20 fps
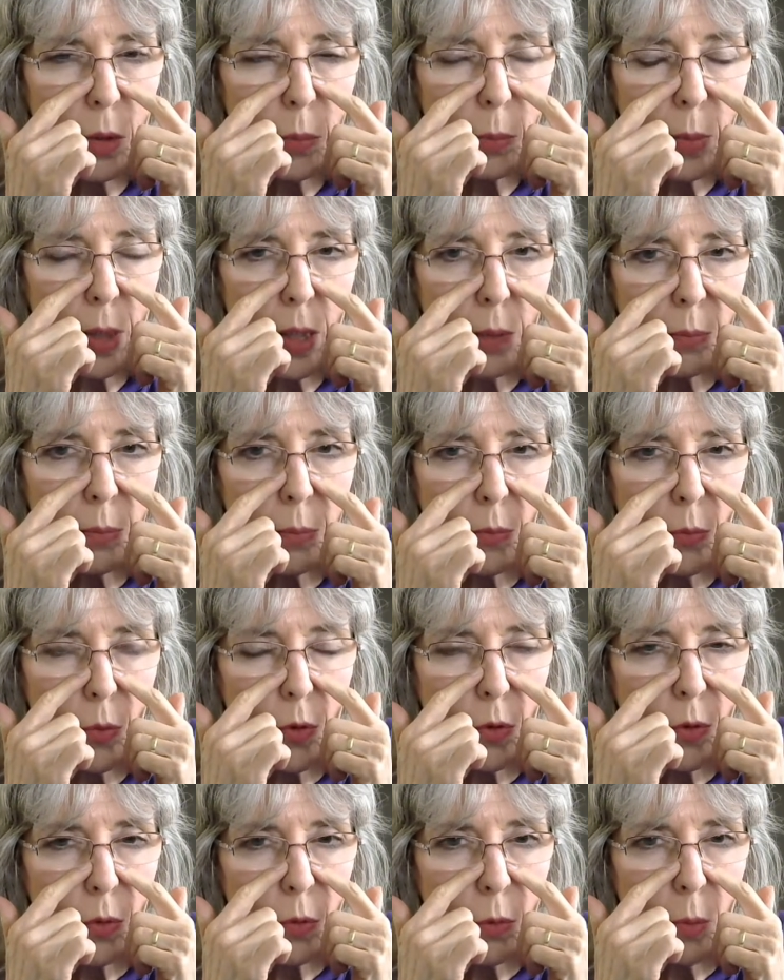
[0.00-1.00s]
bit with
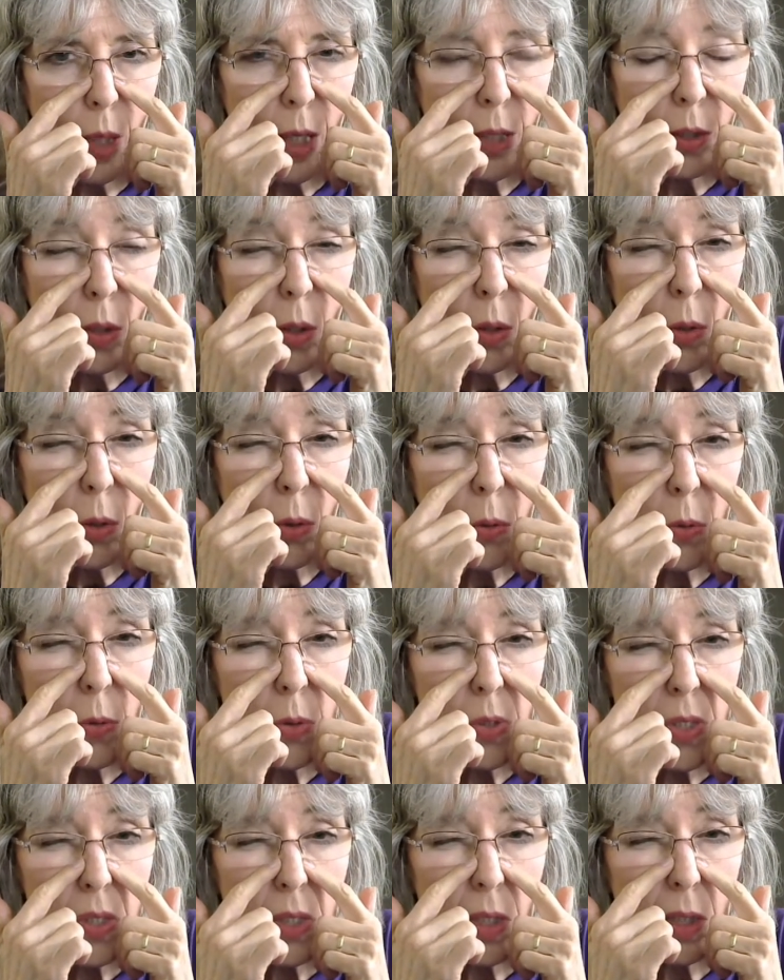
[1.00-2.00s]
through my
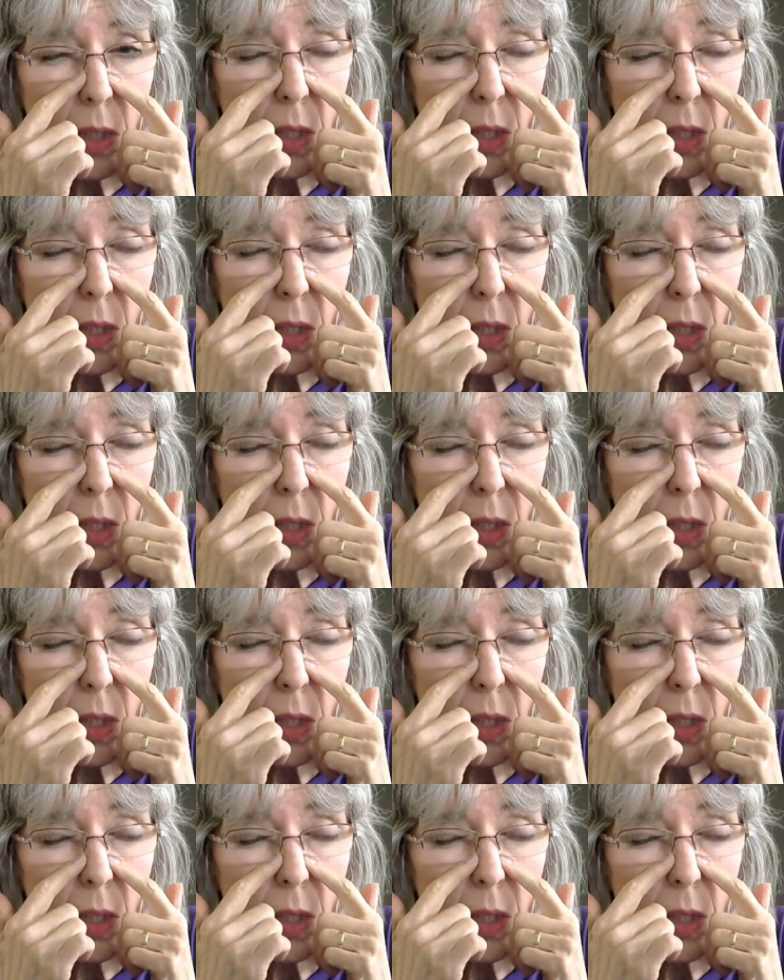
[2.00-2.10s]
nose,